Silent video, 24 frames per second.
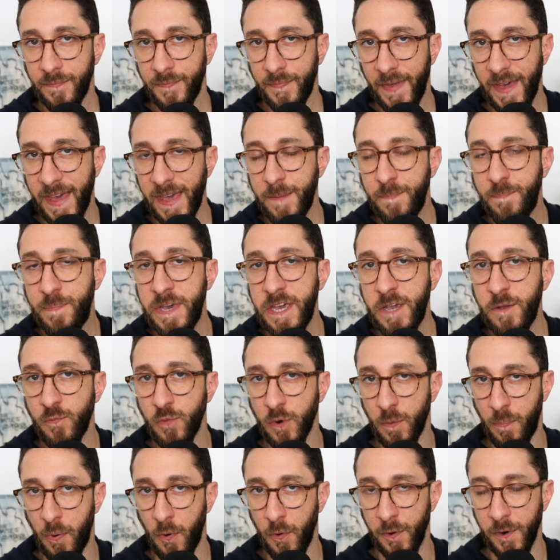a beat
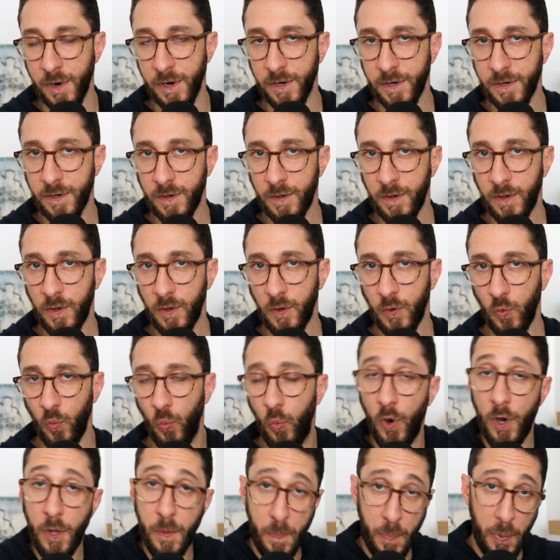reporter,
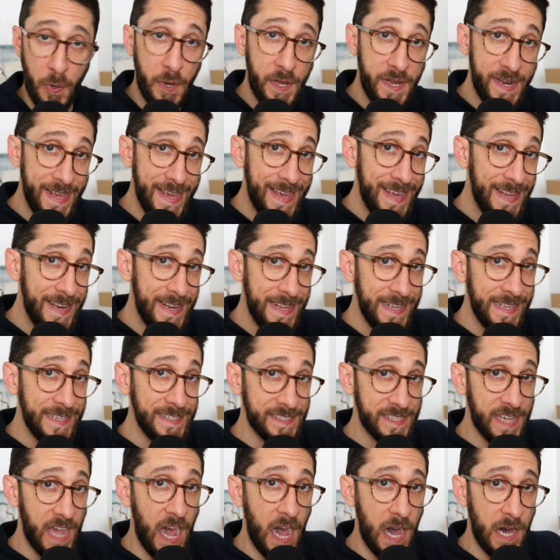would put in his
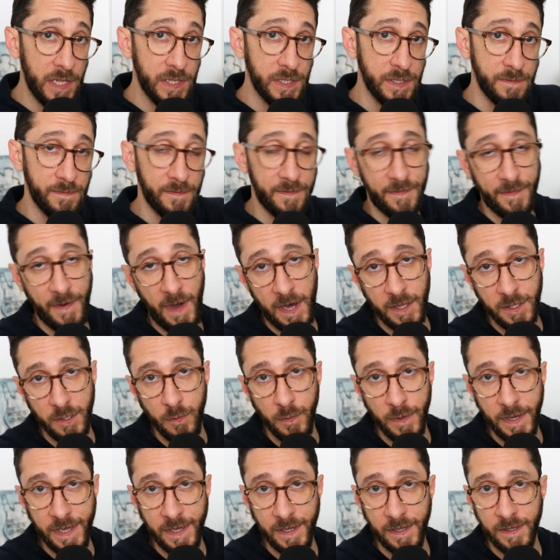column
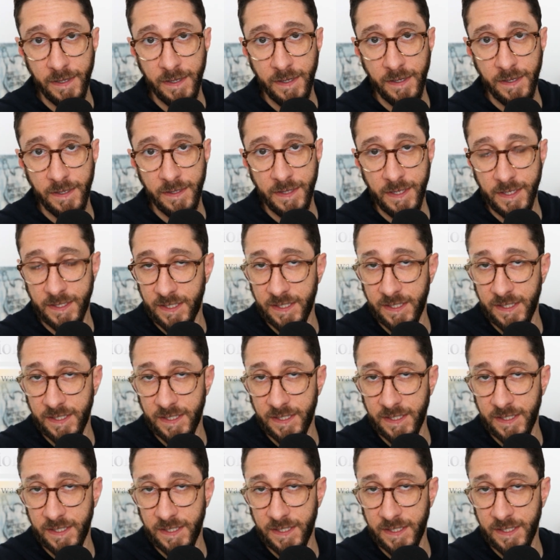following this